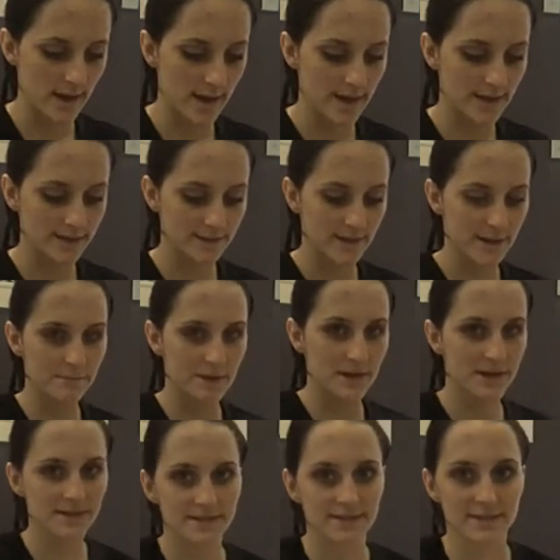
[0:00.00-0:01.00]
enzyme
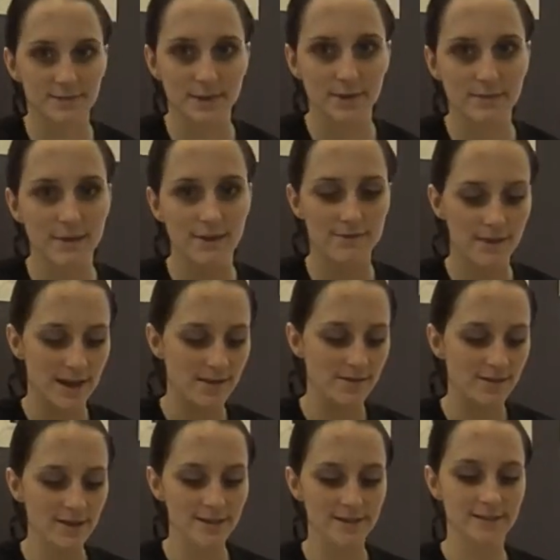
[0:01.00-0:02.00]
mask. This is one of my
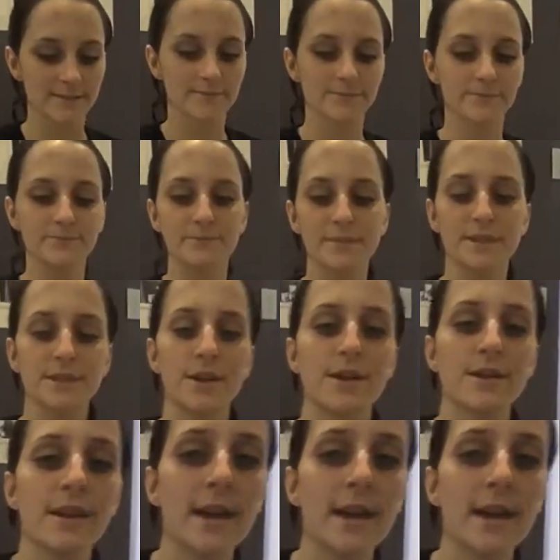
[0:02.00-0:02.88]
favorites. So the